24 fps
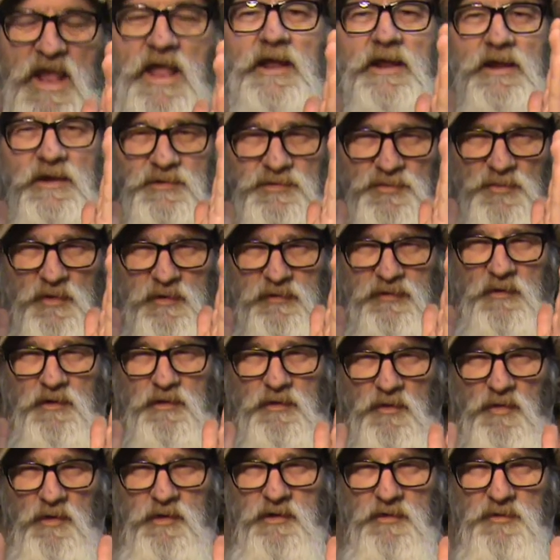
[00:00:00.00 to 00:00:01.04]
is where the
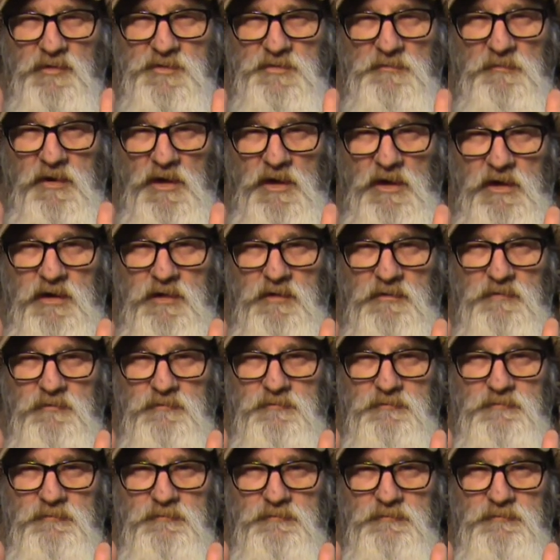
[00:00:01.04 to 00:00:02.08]
lawyers play,
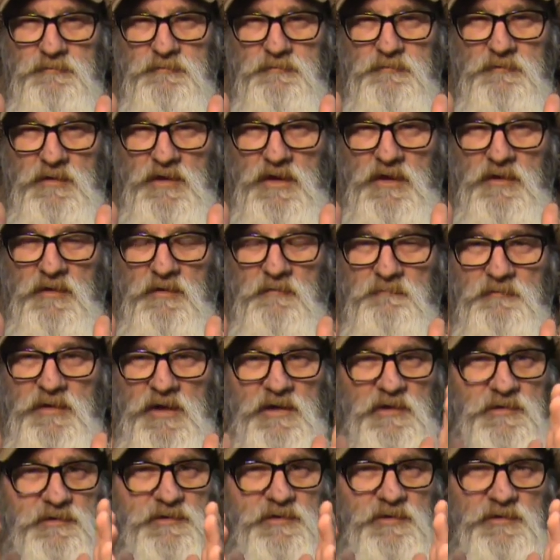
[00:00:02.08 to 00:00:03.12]

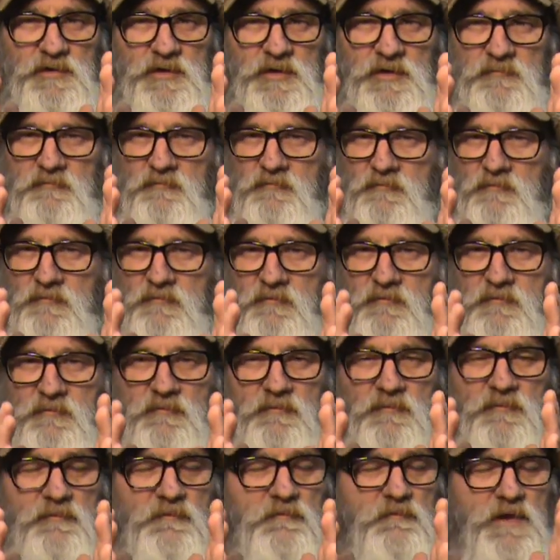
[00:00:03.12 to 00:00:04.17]
because you
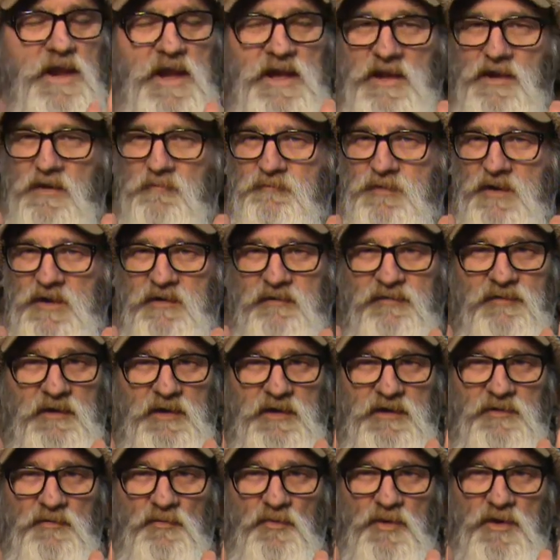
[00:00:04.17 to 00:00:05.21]
can make up
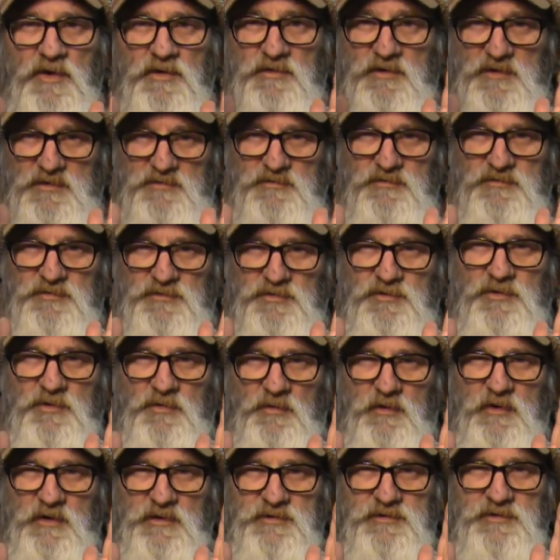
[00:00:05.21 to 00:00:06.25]
anything you want
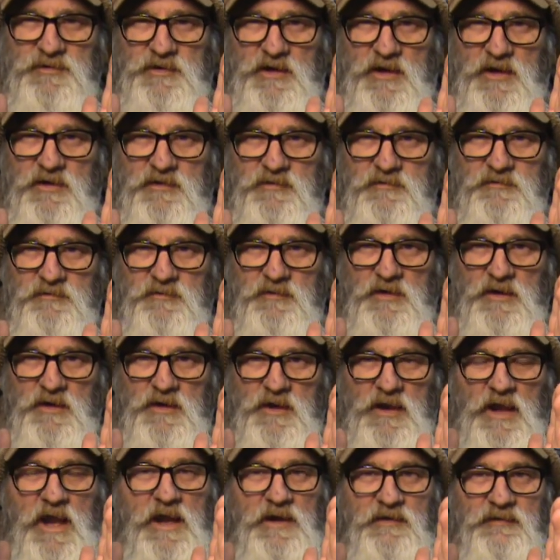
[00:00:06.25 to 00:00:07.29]
to an extent
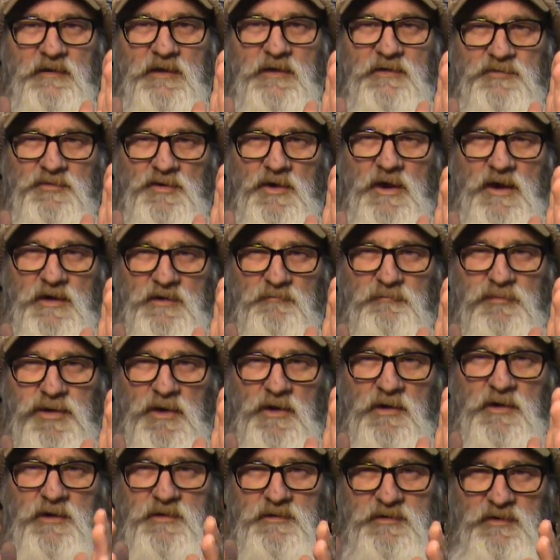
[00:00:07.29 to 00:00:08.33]
and then try to
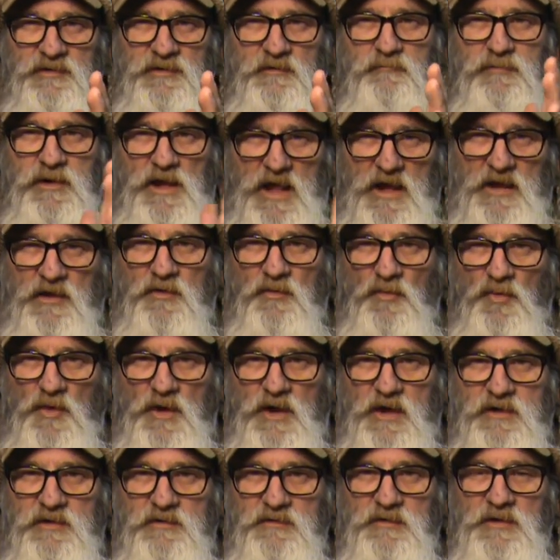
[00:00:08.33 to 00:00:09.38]
plug it to the black or
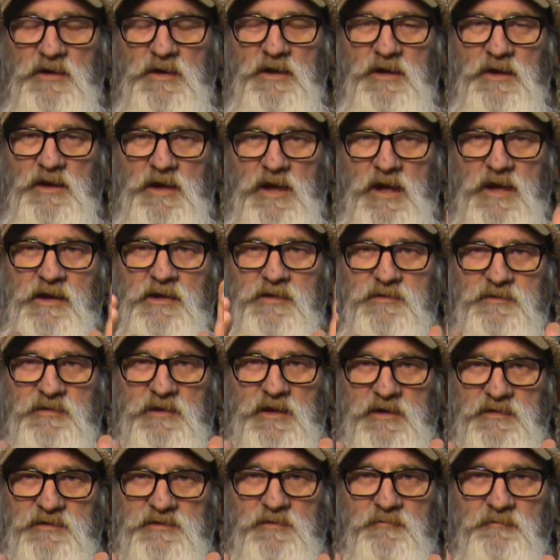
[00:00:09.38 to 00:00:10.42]
white.
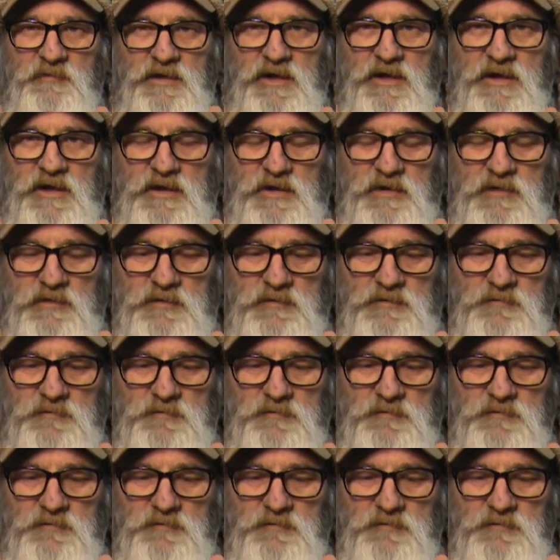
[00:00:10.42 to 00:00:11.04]
And to me,